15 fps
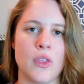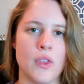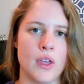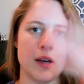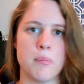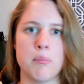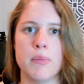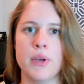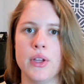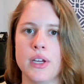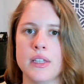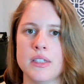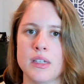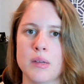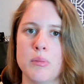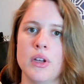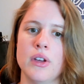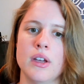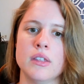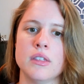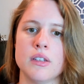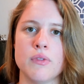like millions and
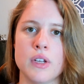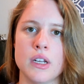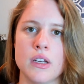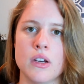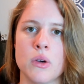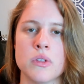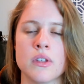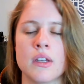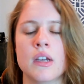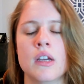millions of videos.